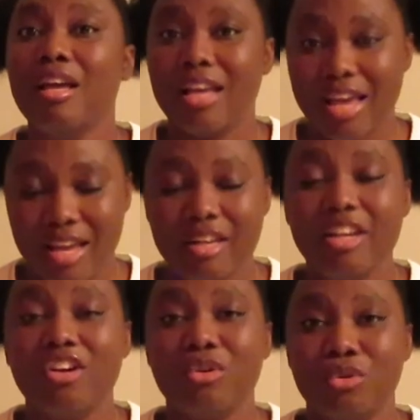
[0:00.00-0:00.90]
and
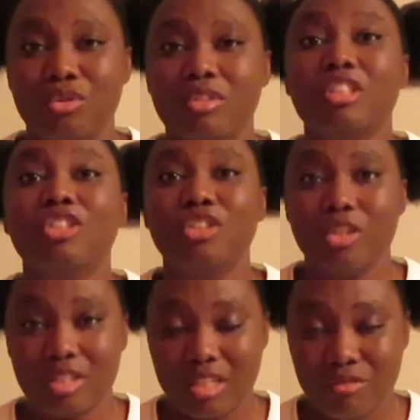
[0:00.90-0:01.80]
they are good,
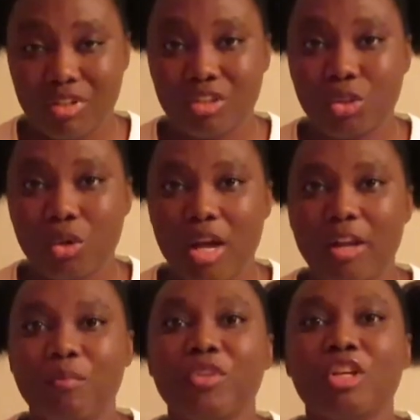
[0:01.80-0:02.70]
just give it a try.